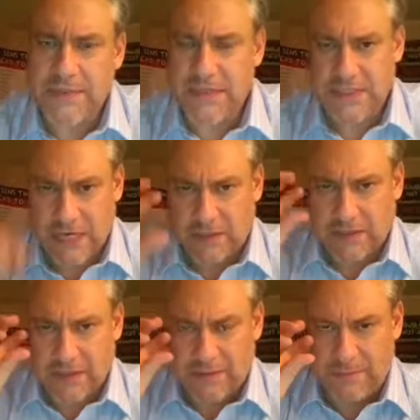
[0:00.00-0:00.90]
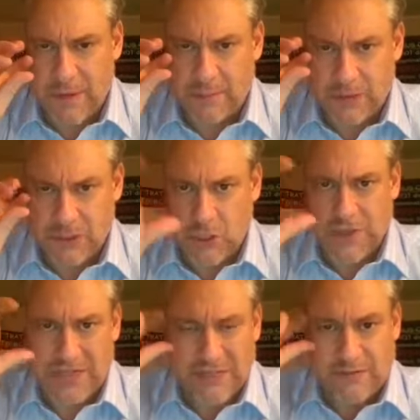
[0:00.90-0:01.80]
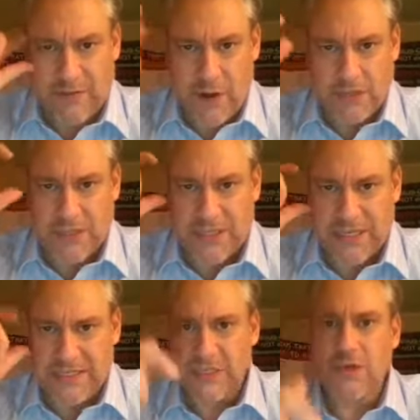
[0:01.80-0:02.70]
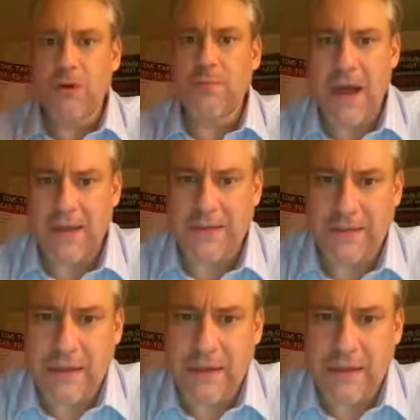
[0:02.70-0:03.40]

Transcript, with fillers: Just like the people are sowing these false seeds in your mind.